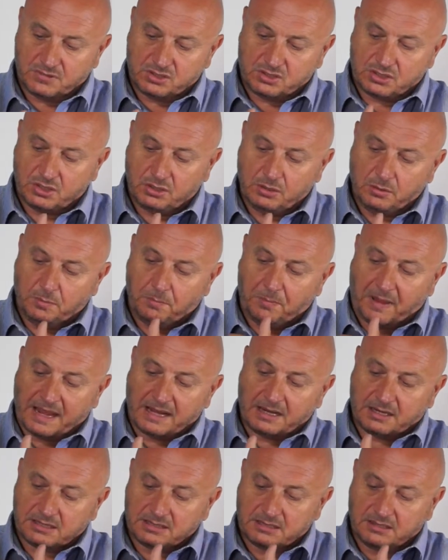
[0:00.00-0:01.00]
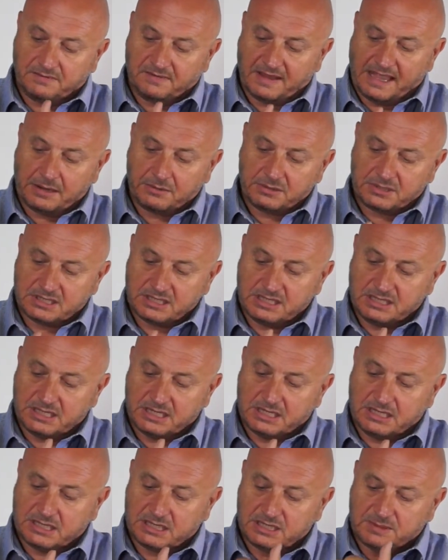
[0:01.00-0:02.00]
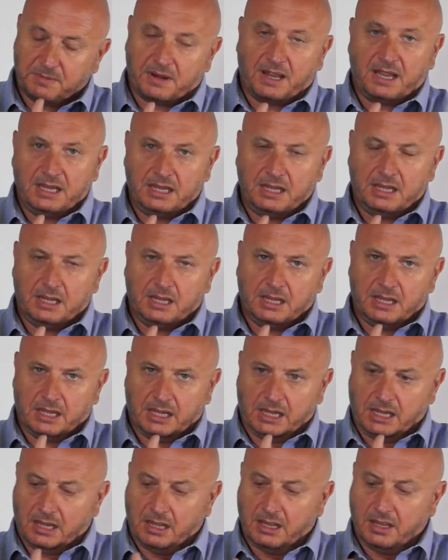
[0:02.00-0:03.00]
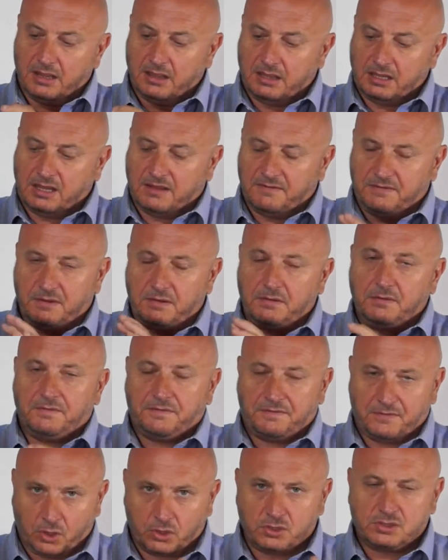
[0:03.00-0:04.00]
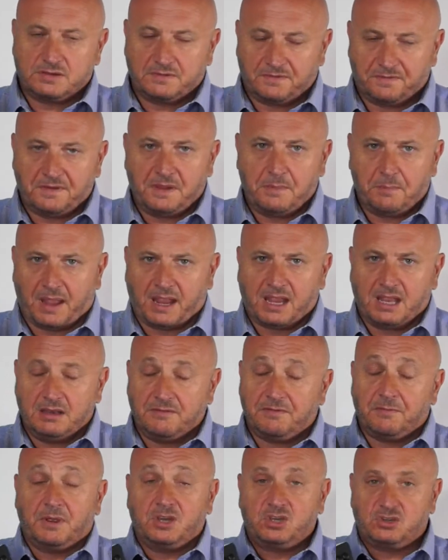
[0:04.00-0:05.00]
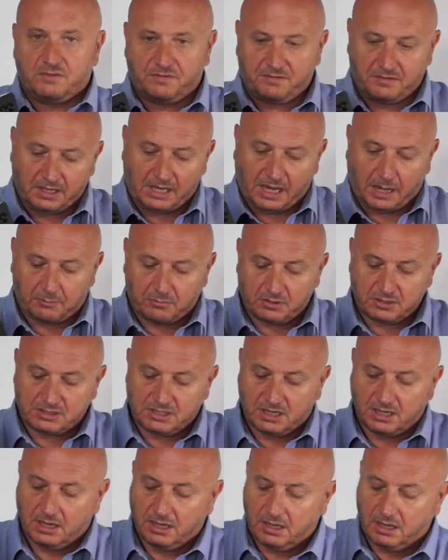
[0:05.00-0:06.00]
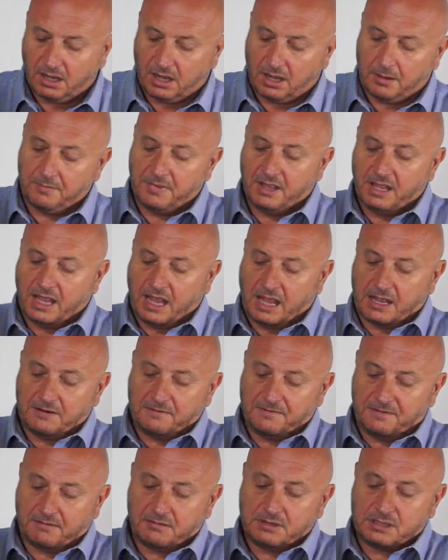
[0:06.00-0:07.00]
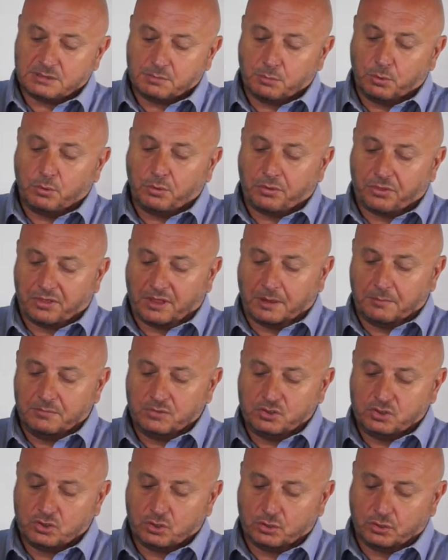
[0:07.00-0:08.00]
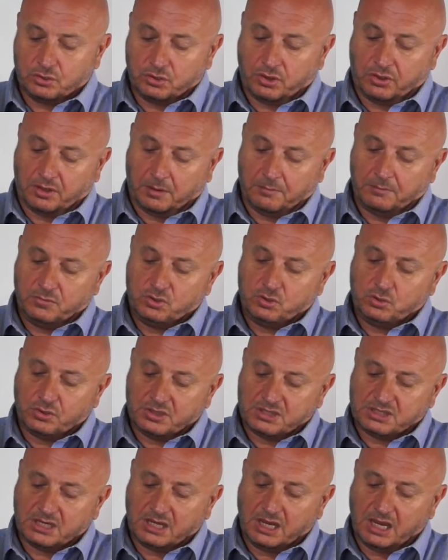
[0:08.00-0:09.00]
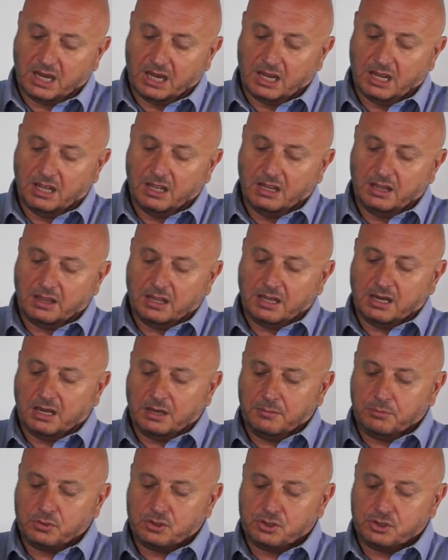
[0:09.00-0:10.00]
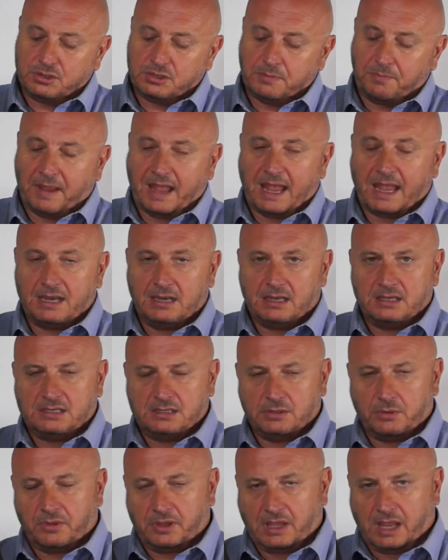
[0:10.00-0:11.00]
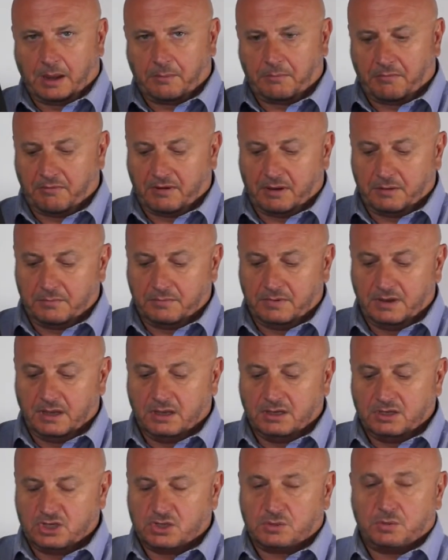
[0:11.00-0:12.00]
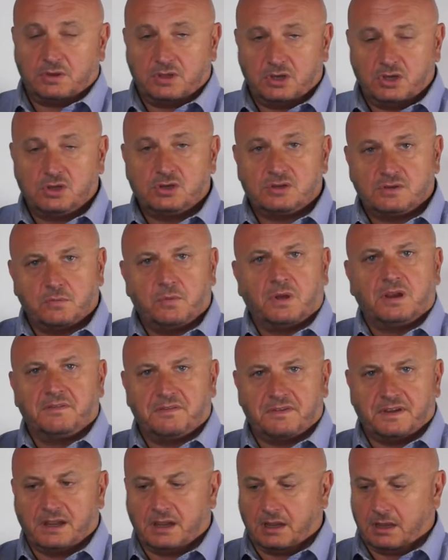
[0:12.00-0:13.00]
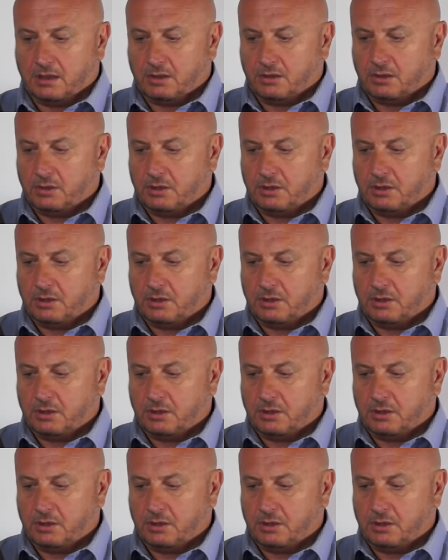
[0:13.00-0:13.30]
2 banks of LCD display here that give you constant feedback and information from the cameras, and a very small thumb joystick here that enables you to pan and tilt the camera around just with the use of one finger.